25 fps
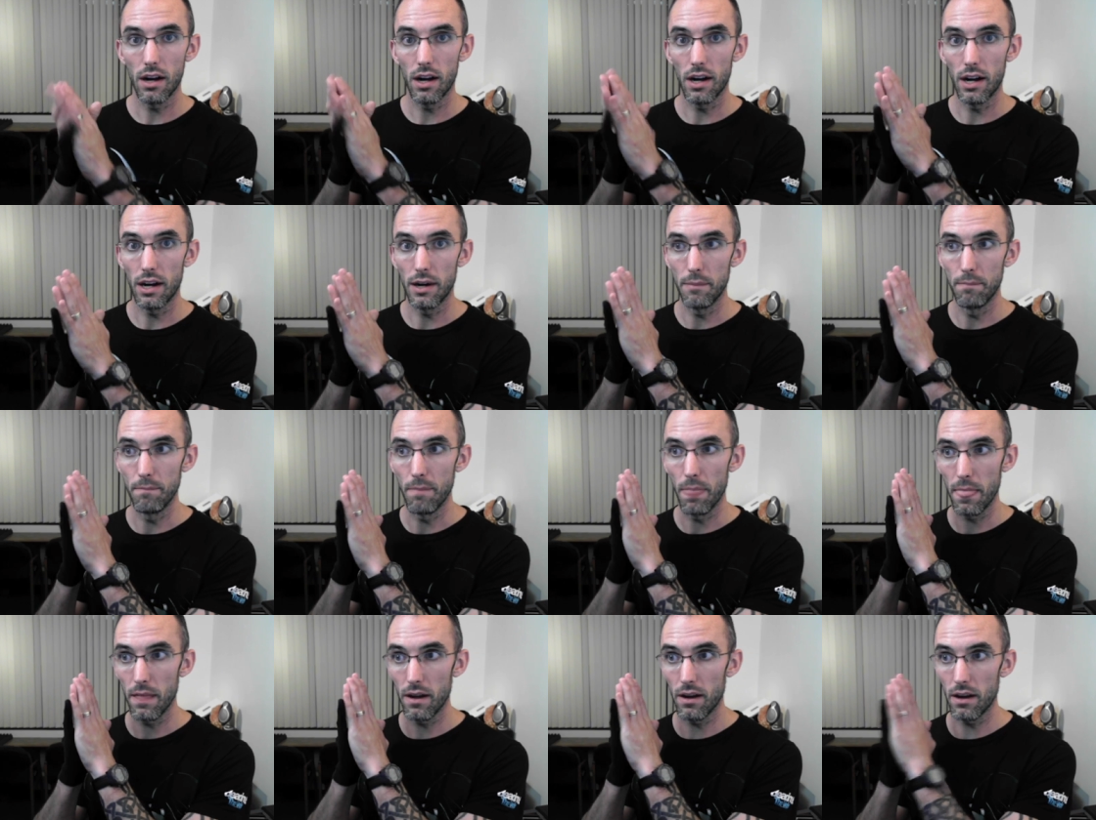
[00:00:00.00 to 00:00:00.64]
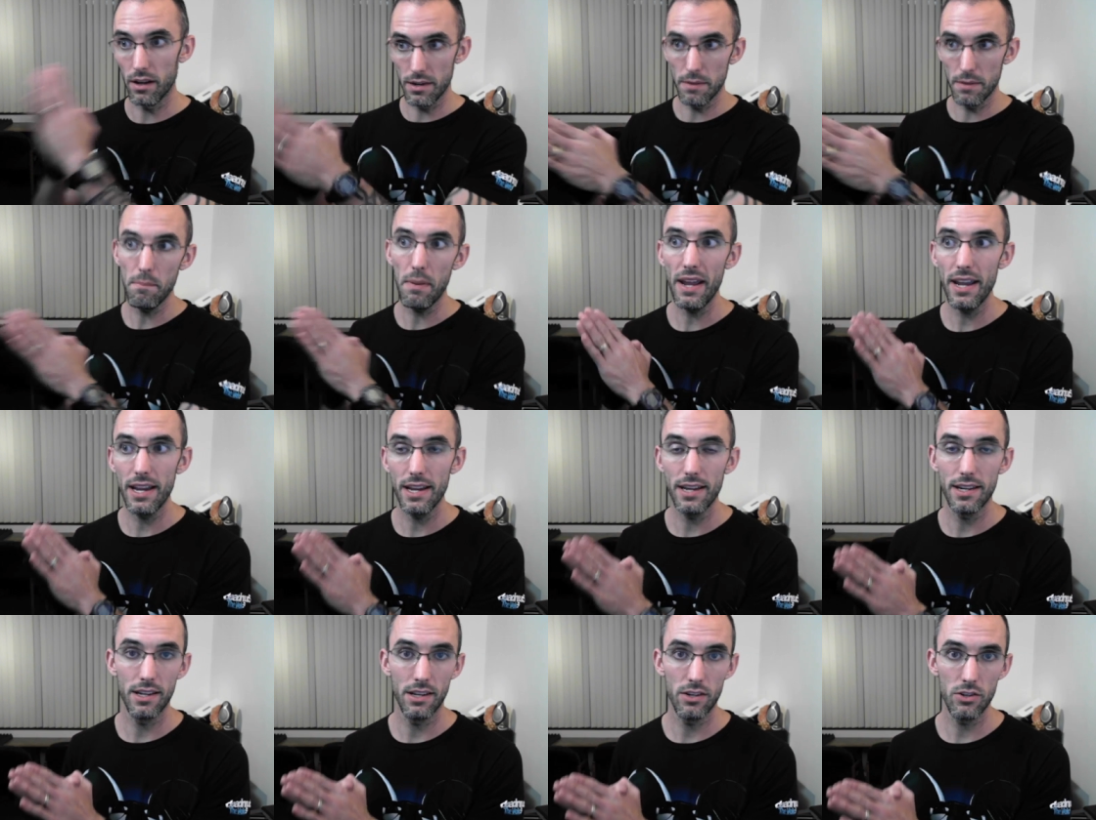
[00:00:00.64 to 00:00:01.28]
um,
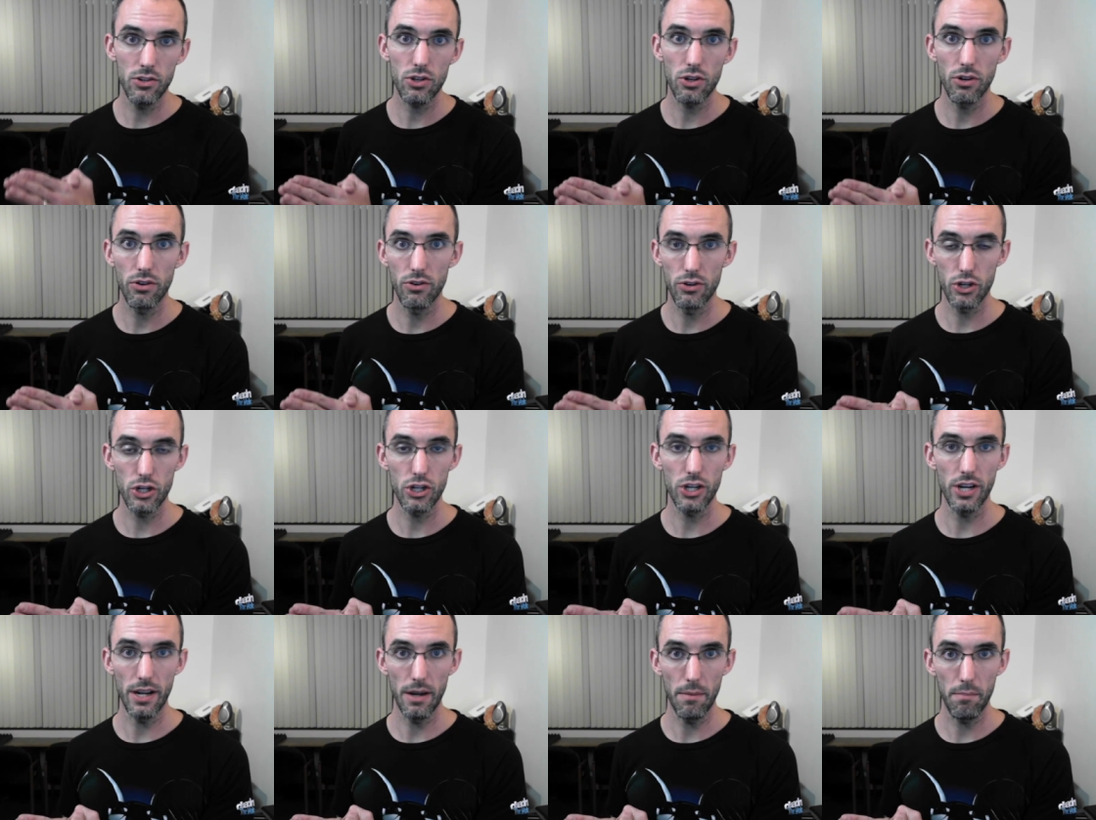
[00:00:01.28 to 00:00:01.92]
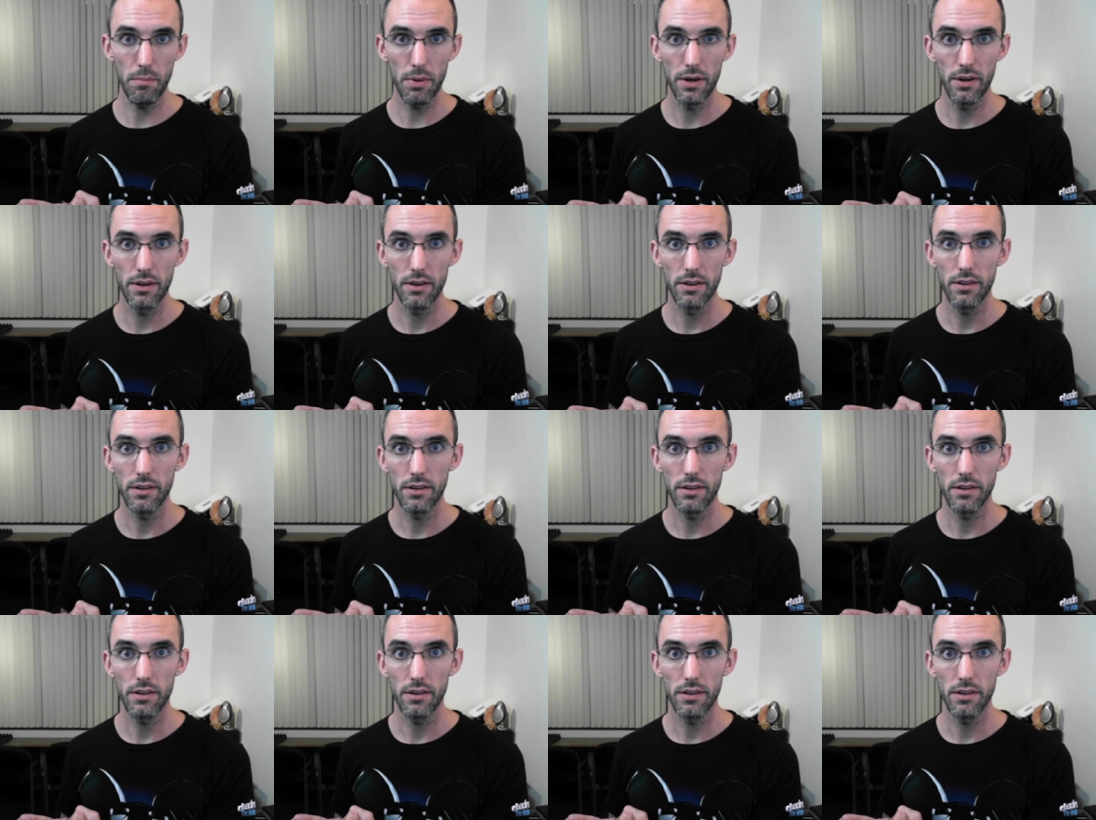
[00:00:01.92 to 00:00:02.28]
unpaid internship